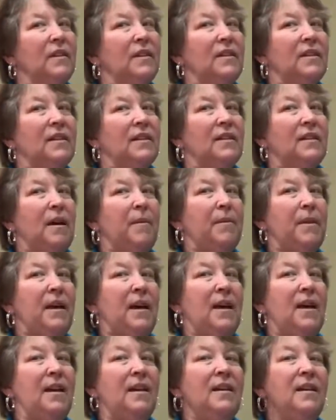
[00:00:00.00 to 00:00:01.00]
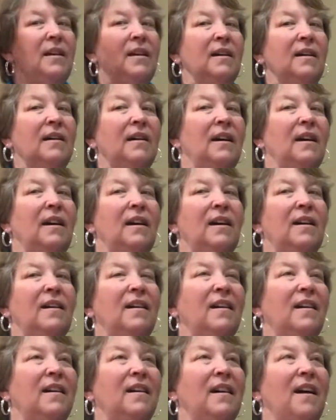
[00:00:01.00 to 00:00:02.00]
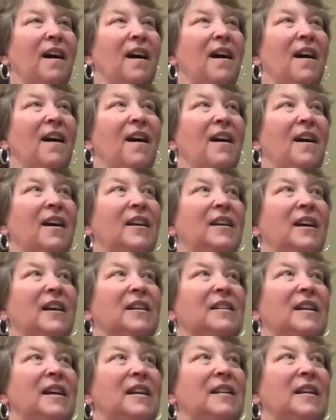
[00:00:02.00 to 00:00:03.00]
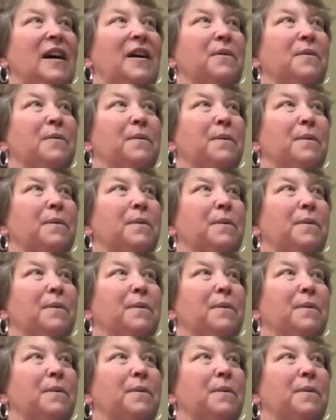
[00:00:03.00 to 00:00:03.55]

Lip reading: to the top of the head and exhale down.